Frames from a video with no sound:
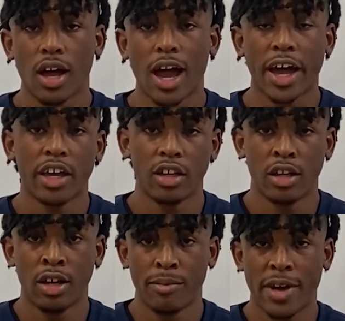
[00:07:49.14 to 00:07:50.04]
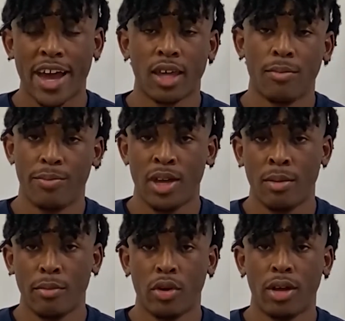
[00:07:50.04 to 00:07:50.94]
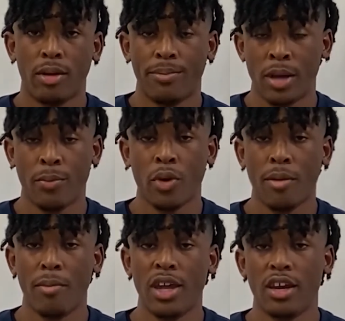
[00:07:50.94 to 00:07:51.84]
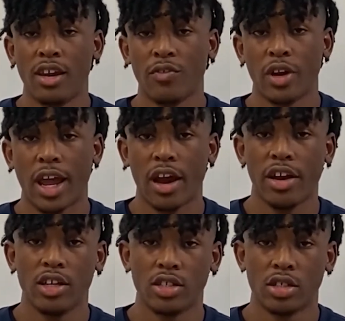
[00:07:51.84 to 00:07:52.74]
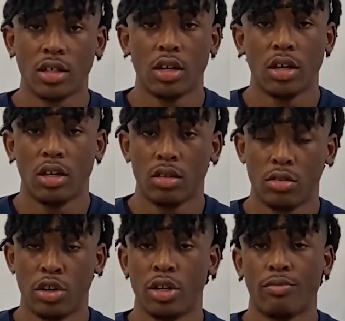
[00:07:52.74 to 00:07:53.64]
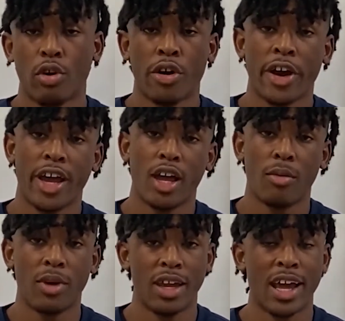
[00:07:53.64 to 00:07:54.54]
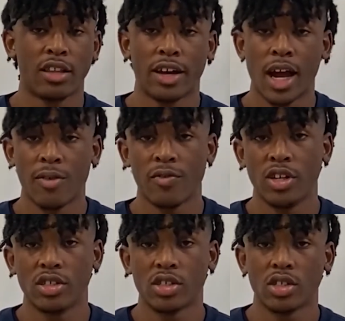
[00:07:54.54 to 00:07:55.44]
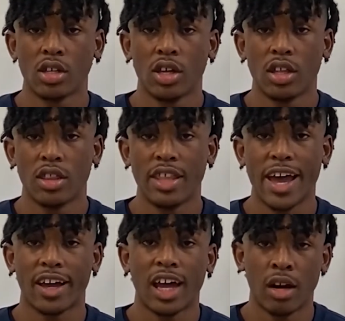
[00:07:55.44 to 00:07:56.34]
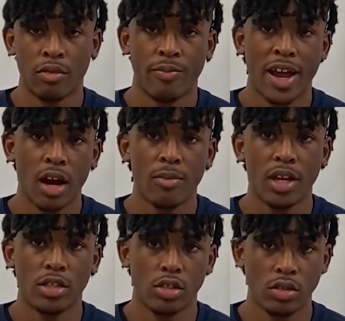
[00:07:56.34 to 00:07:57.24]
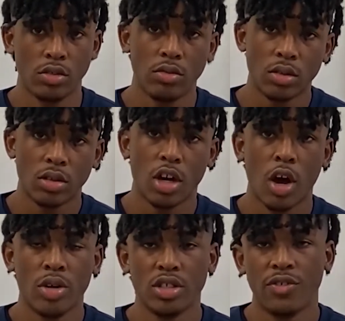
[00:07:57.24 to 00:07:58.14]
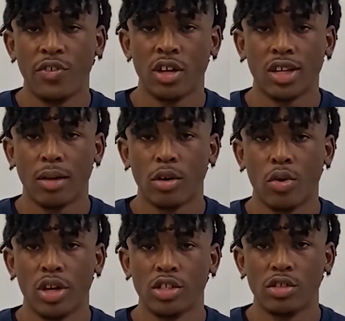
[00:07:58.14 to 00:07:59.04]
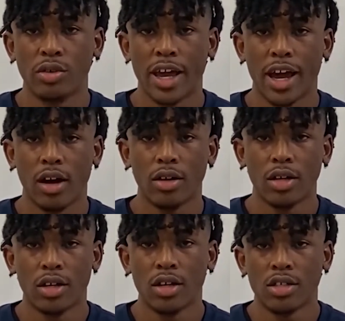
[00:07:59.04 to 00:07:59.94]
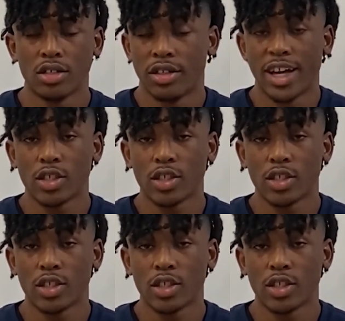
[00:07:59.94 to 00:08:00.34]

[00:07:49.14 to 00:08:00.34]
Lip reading: I could look back and pinpoint many different areas during the program and at the conference that kind of prepared me to go into the field that I'm going into now. So that's